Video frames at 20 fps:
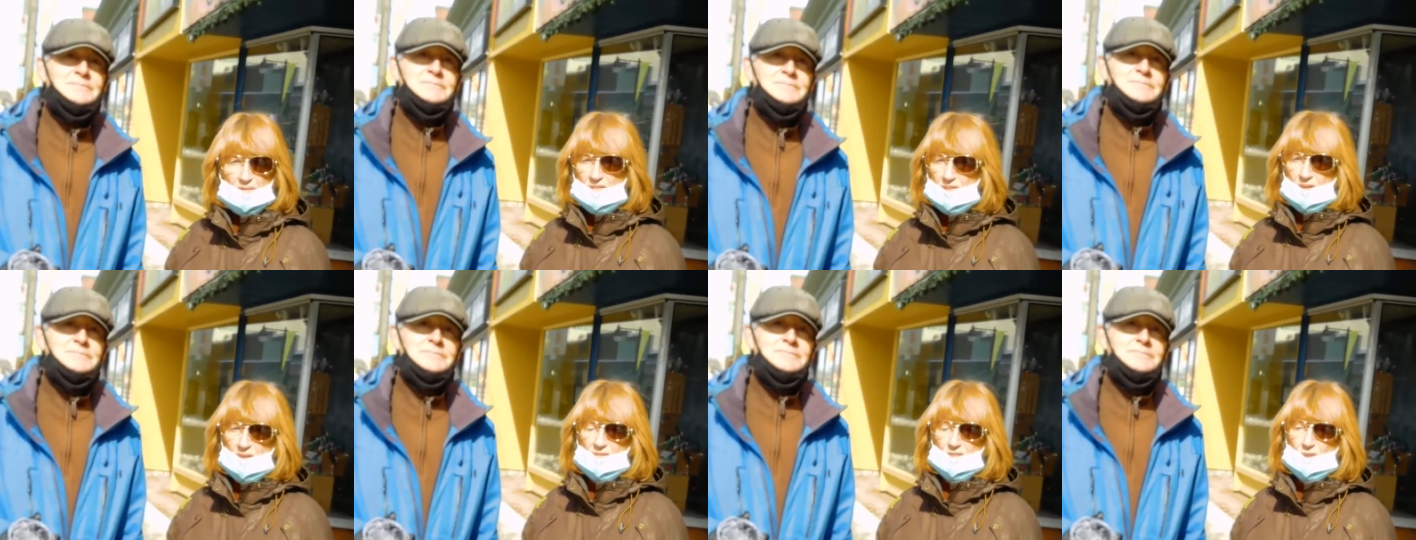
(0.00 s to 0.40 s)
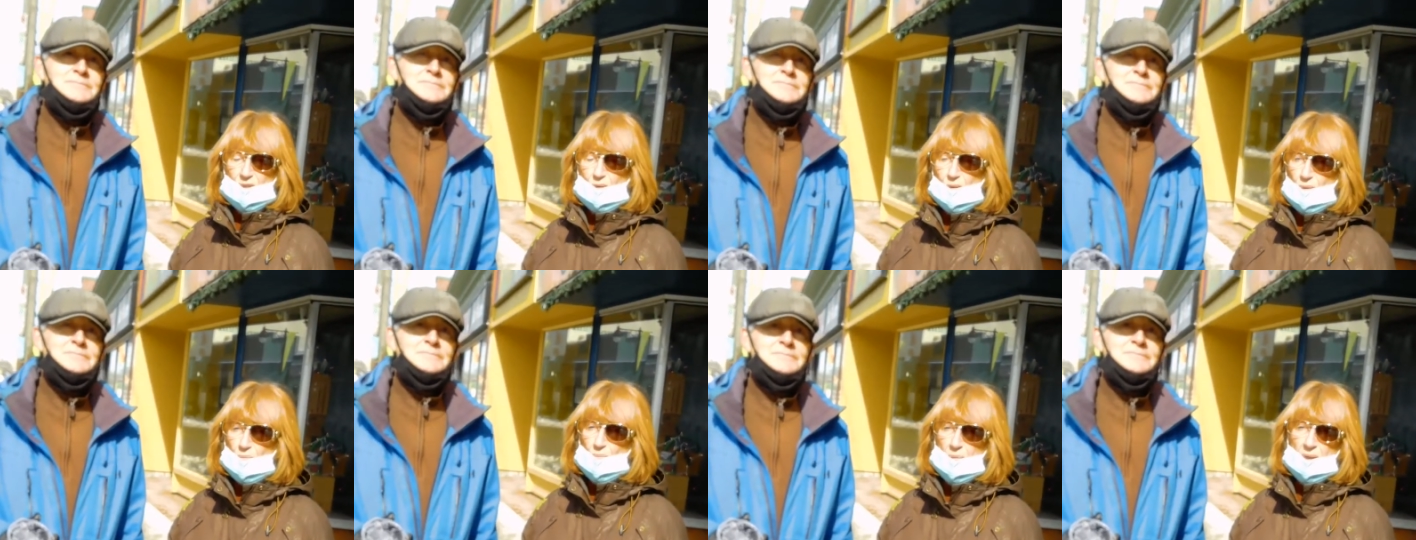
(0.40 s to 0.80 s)
Speaker 1: And if you
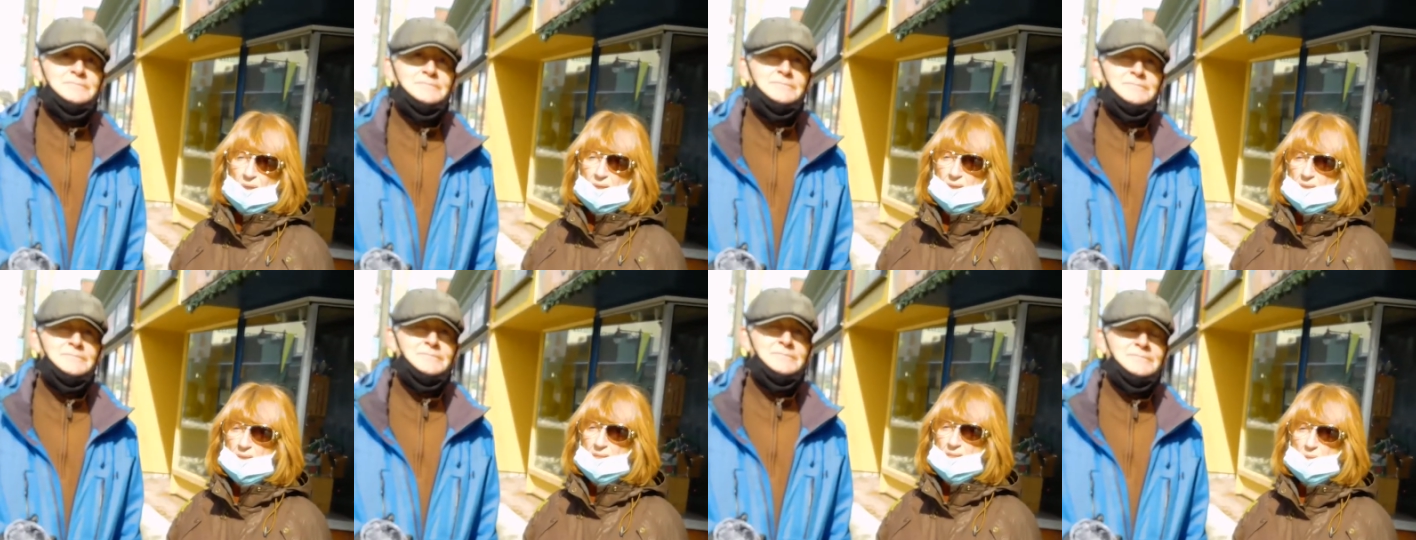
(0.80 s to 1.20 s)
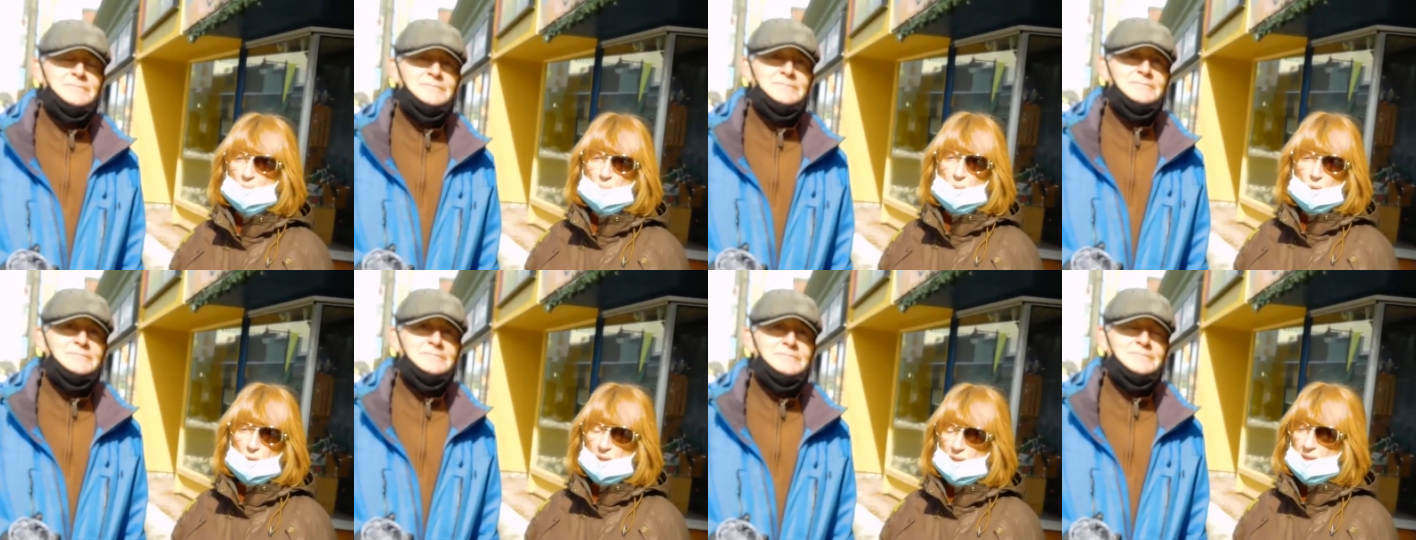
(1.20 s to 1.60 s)
go and buy any
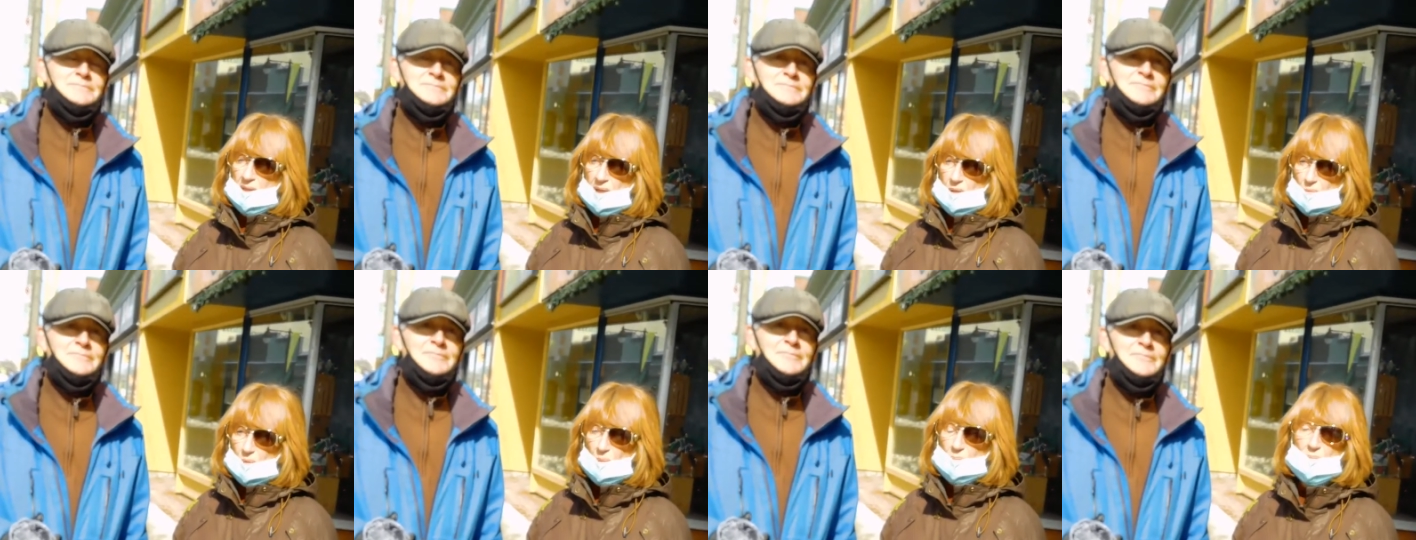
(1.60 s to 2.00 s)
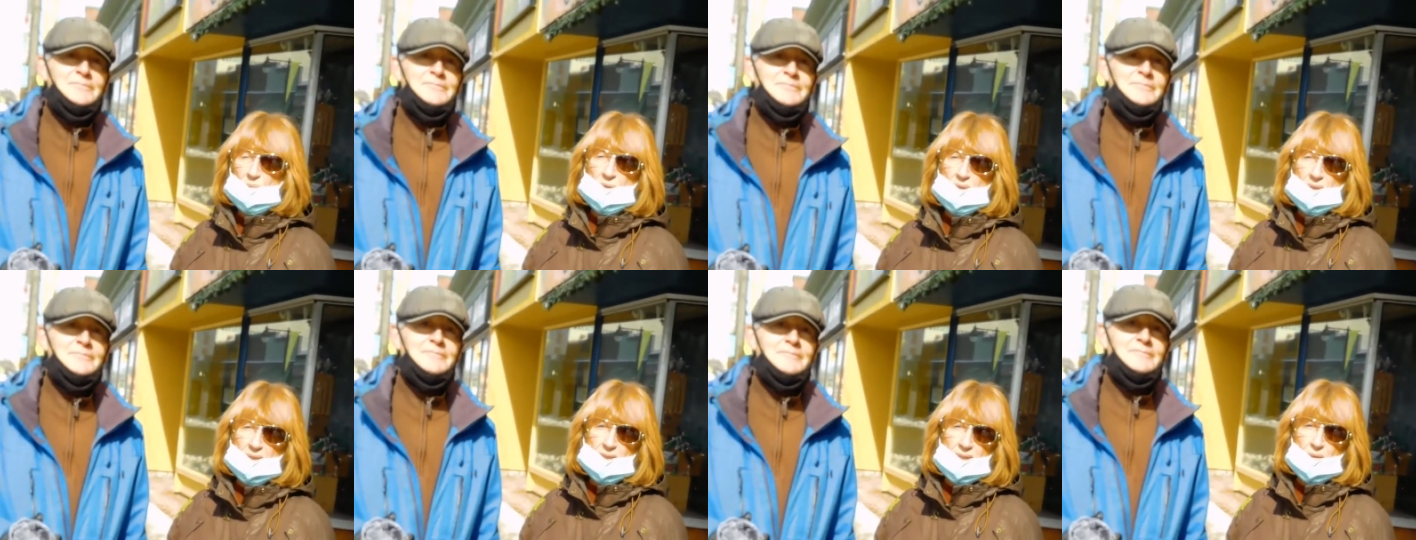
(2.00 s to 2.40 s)
sporting
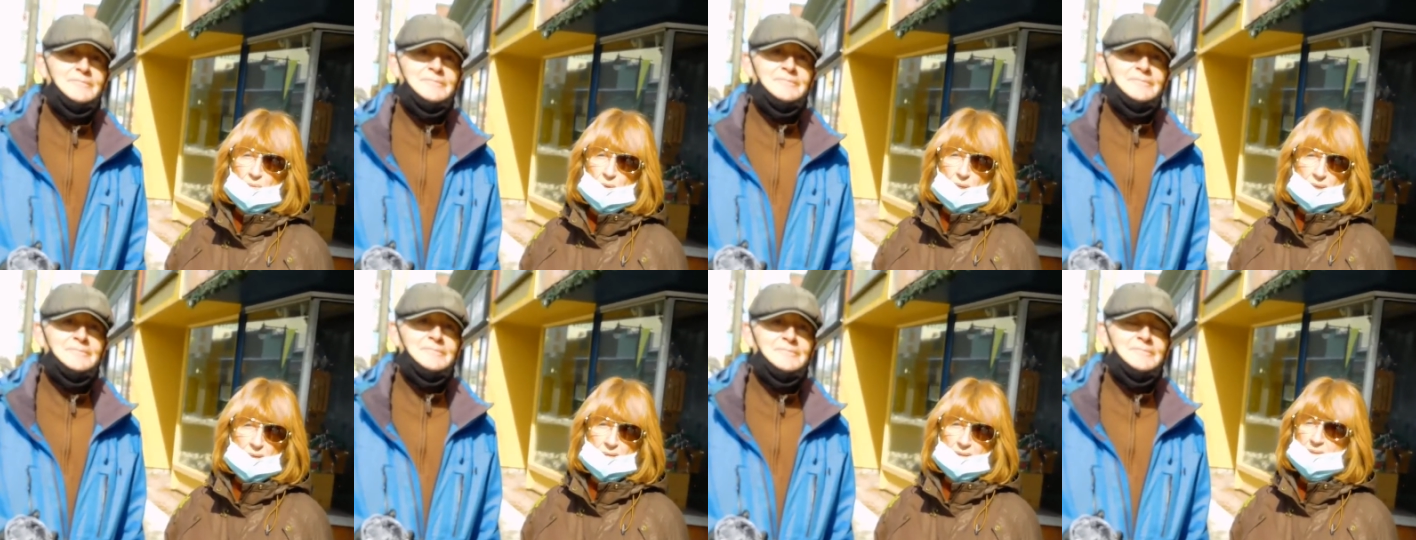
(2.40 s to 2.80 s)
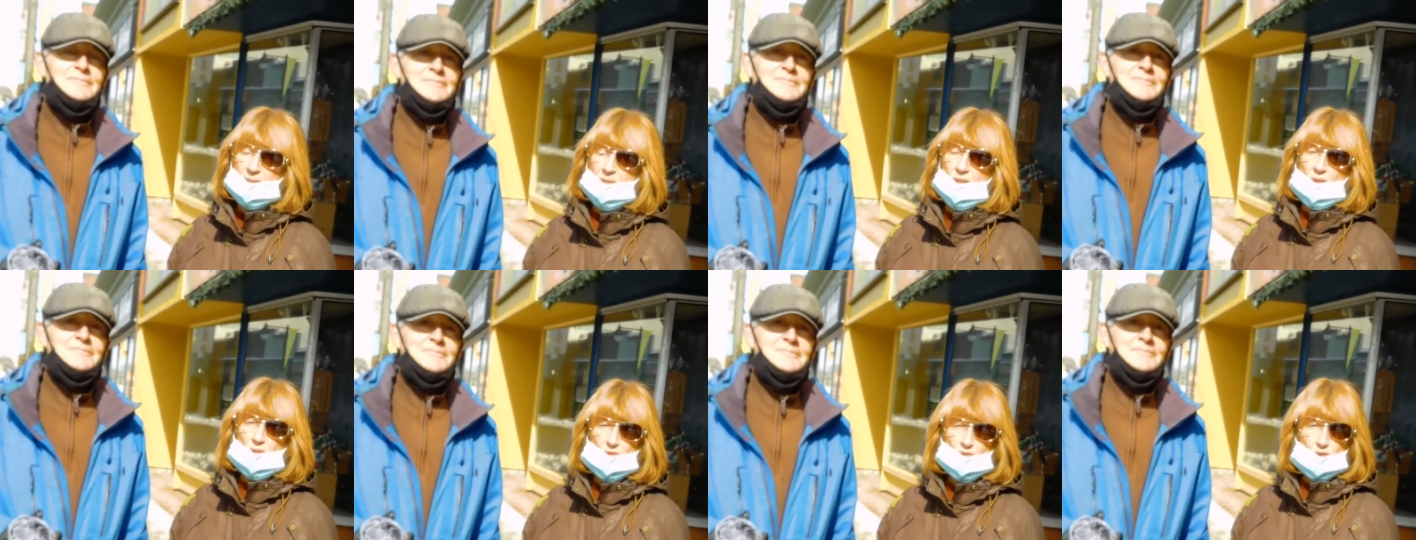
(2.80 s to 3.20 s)
equipment anywhere, it's
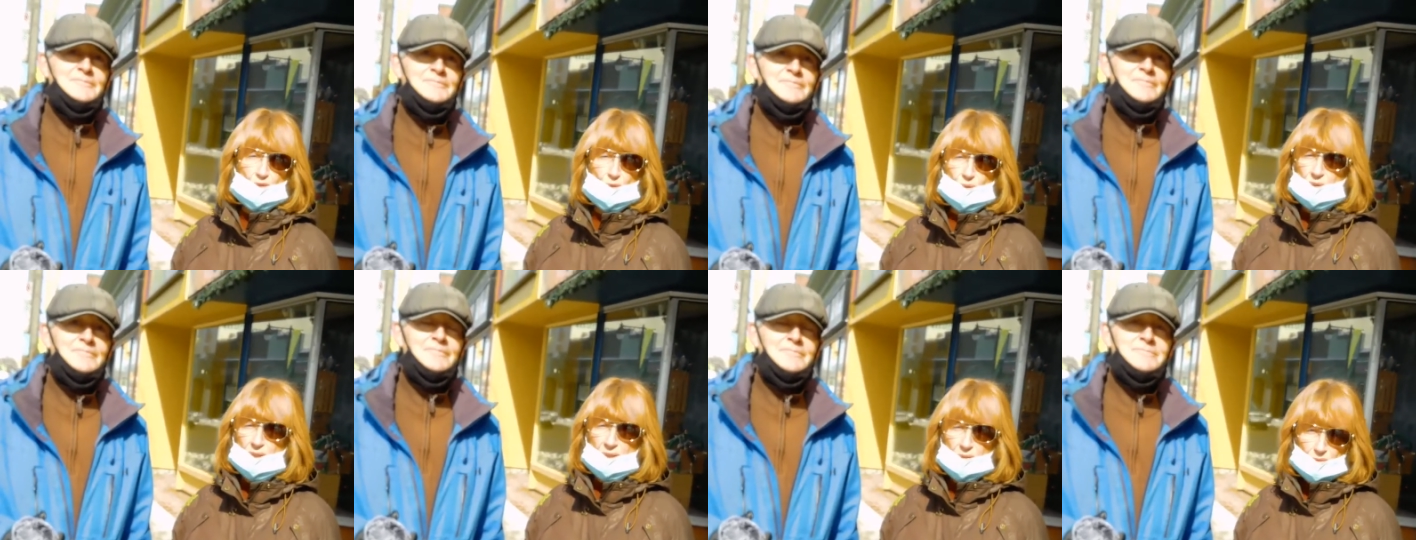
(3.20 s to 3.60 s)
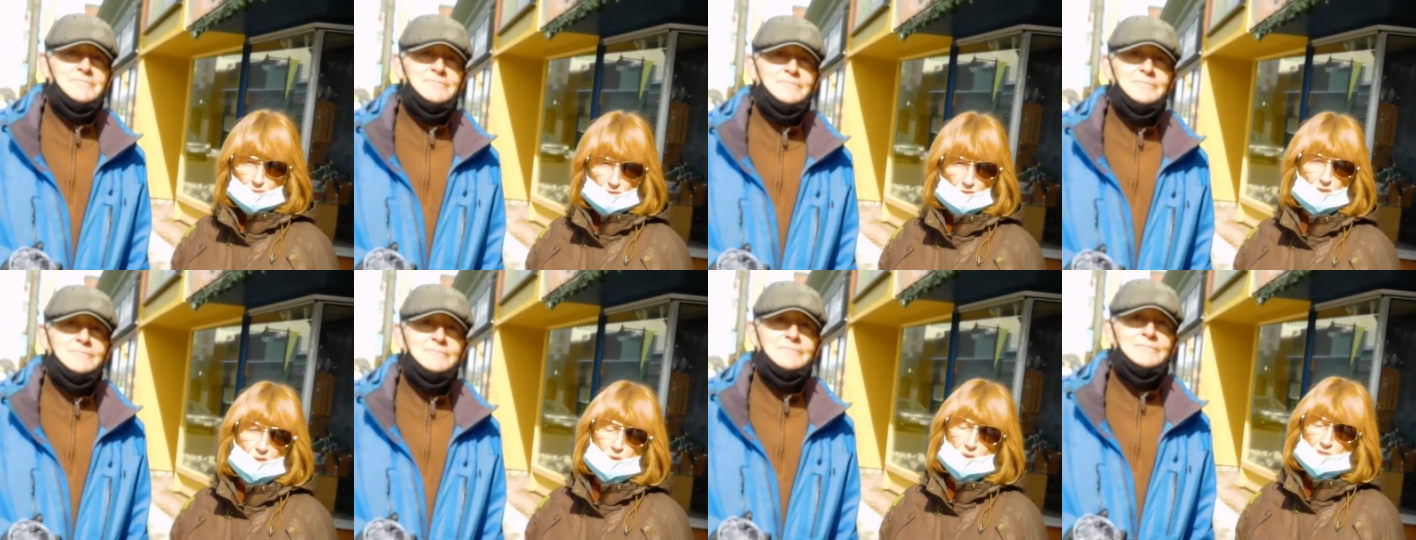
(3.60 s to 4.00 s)
all sold out,
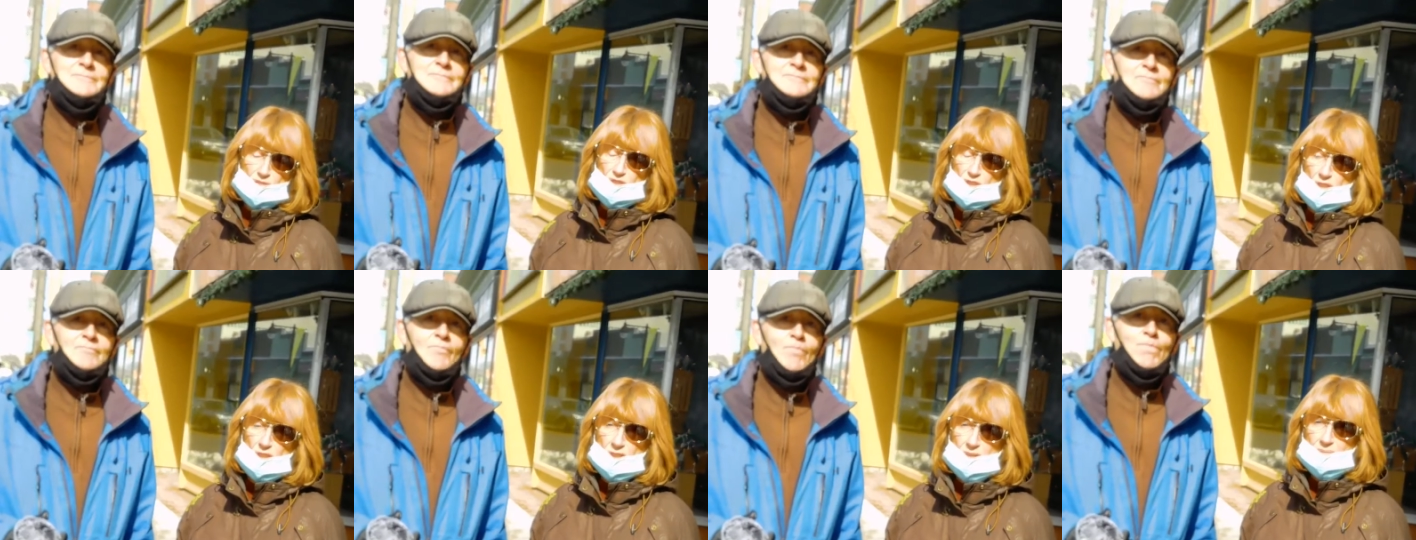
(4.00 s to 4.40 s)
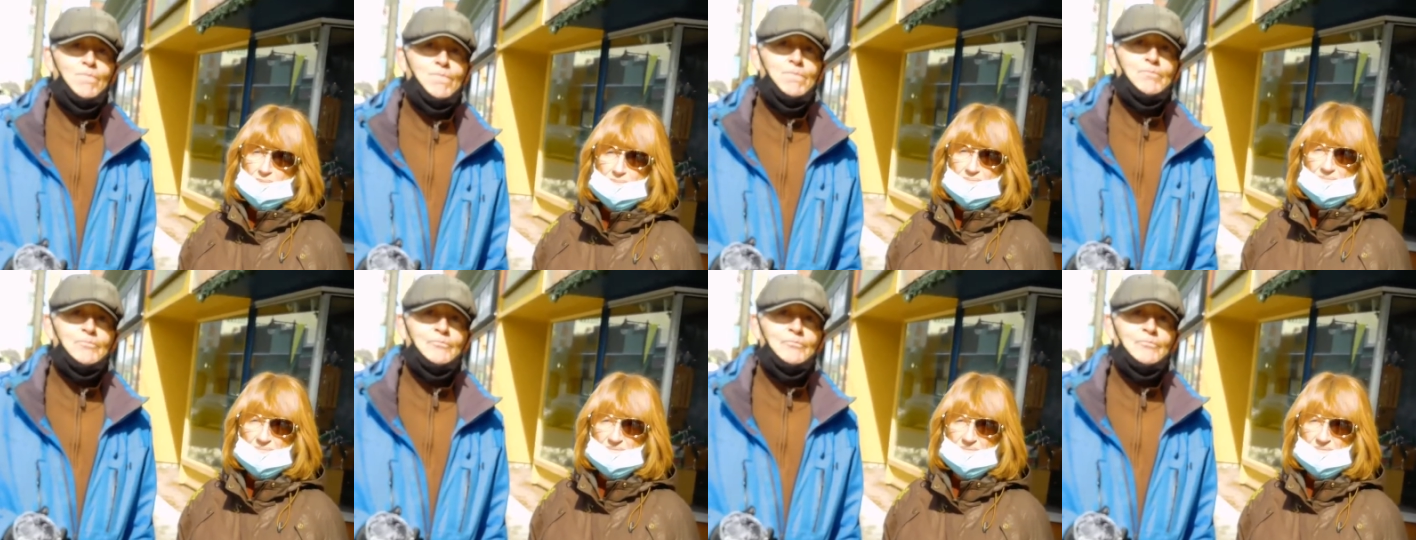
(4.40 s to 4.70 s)
so it's good.